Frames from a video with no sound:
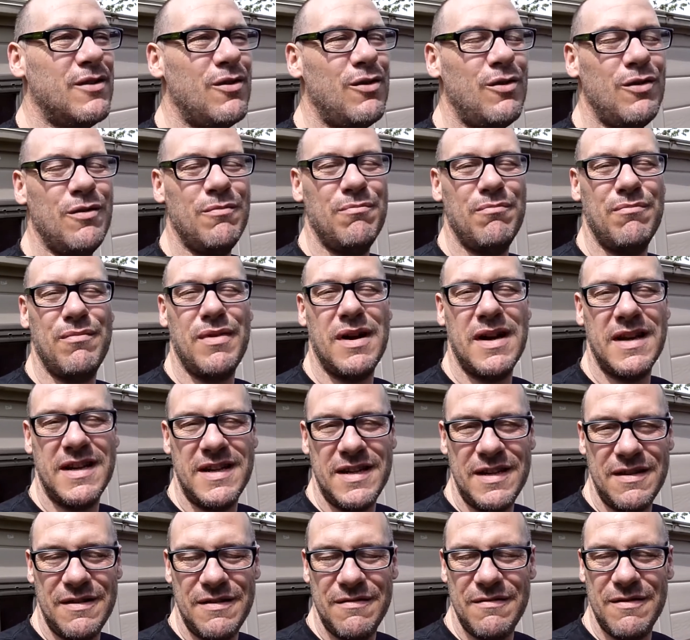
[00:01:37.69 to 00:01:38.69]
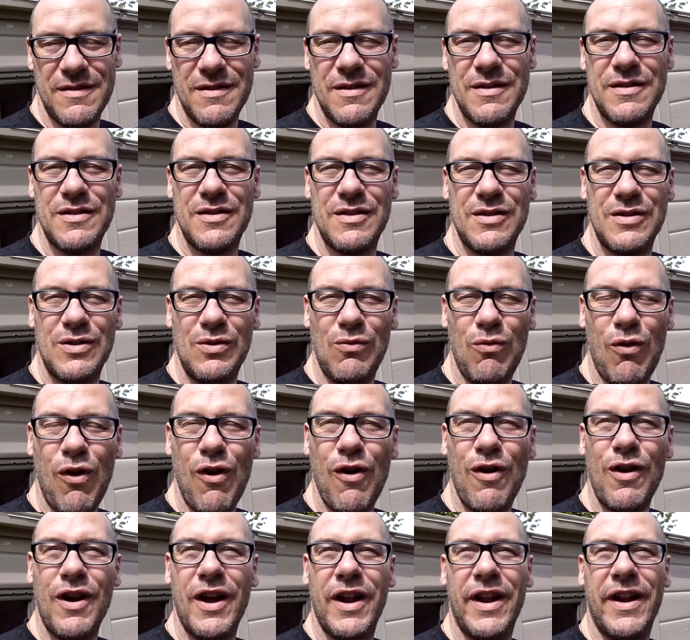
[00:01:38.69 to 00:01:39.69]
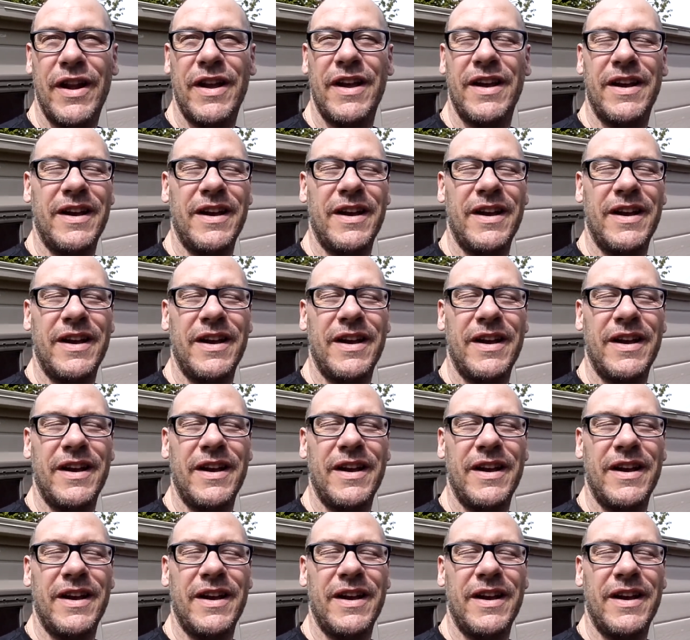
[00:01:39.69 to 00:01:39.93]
almighty squawking.